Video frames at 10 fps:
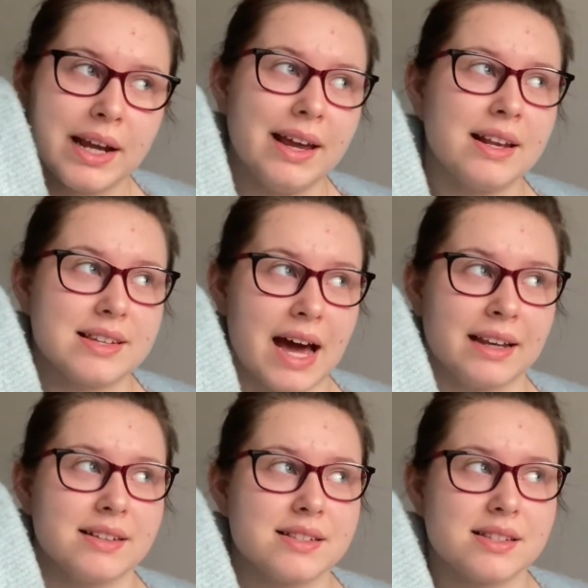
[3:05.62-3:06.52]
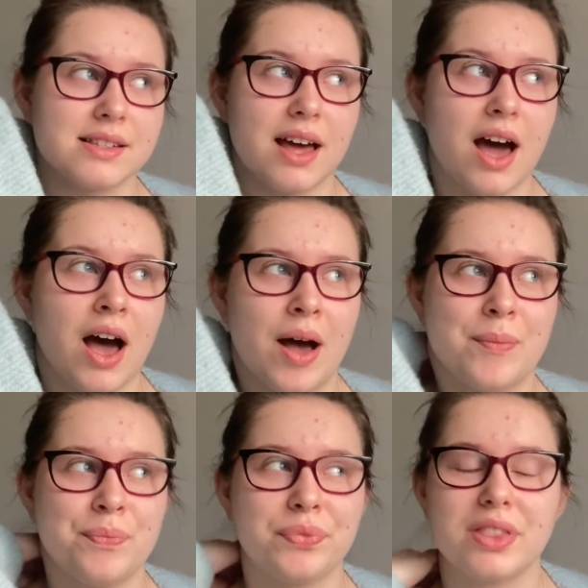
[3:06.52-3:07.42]
intense.
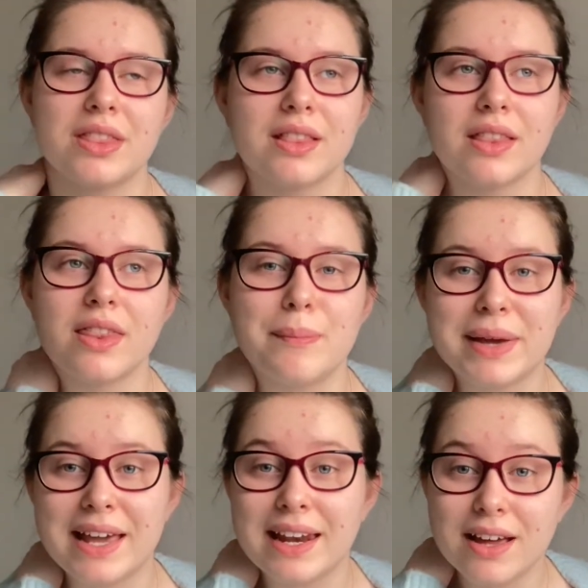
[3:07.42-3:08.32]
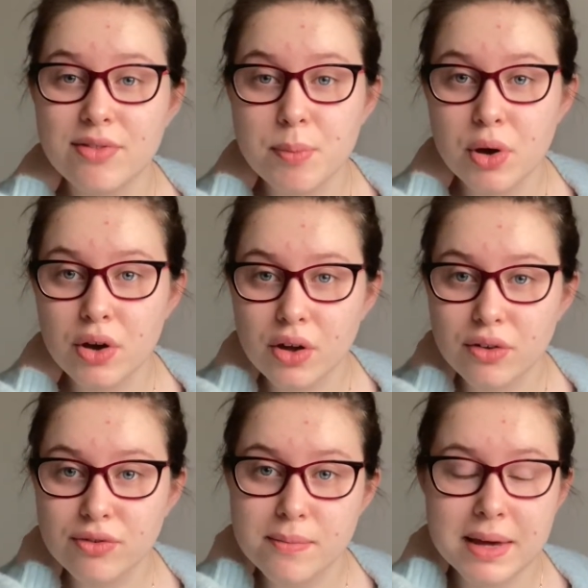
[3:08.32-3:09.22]
The beginning of the book
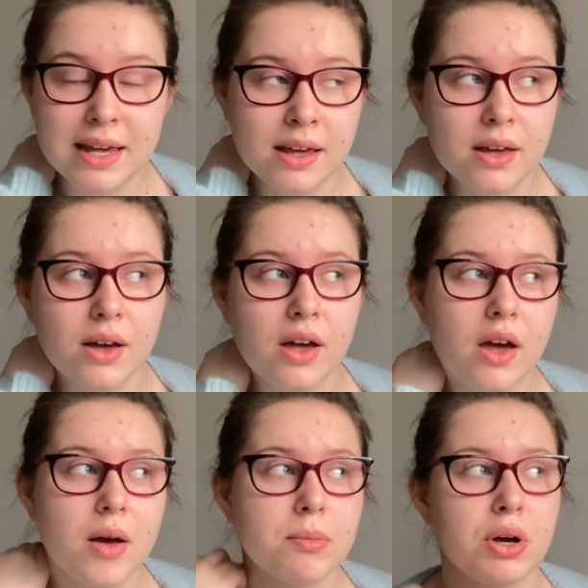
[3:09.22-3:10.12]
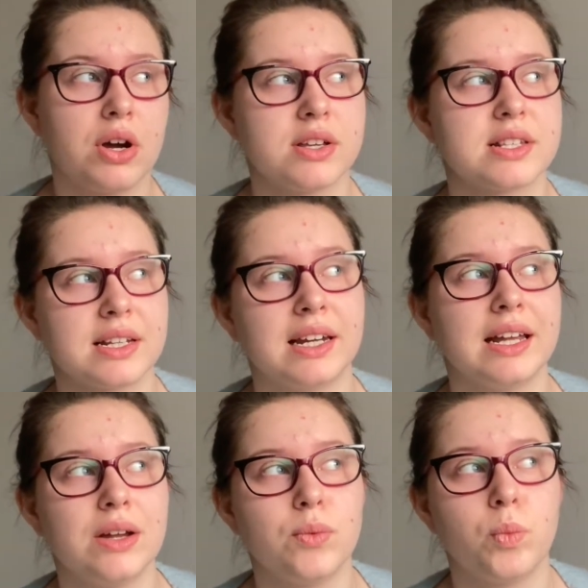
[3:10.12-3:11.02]
for me
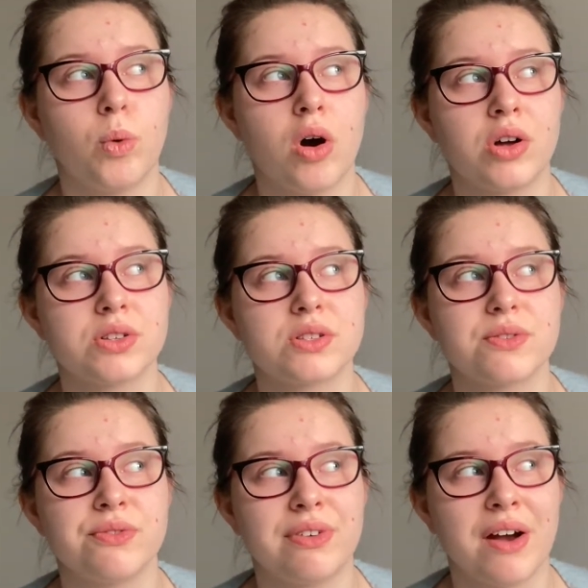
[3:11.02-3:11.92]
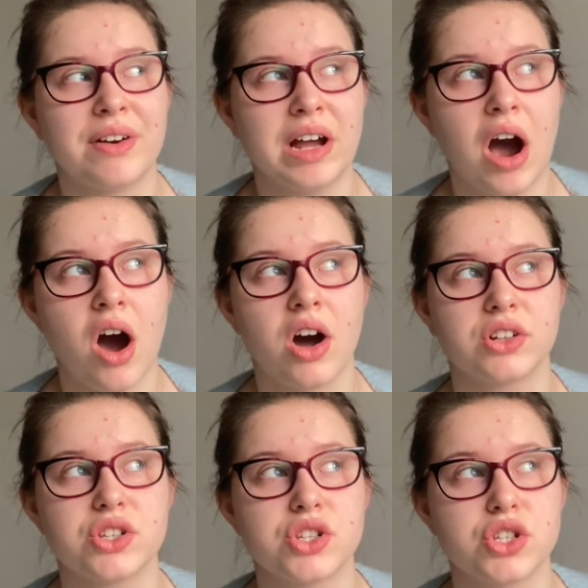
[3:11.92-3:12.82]
personally was very
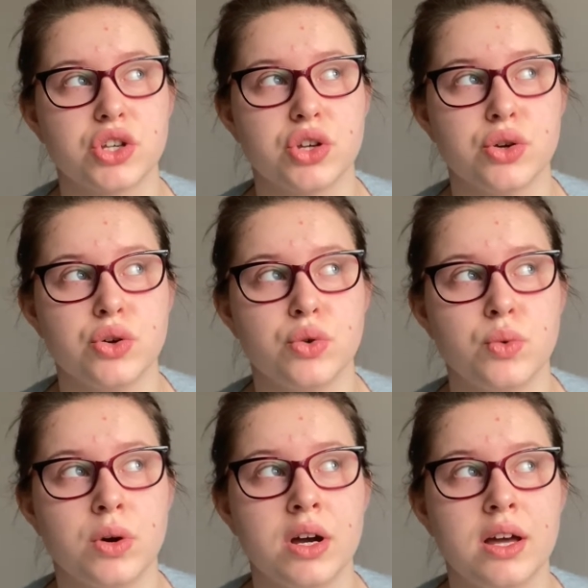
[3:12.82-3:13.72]
hard to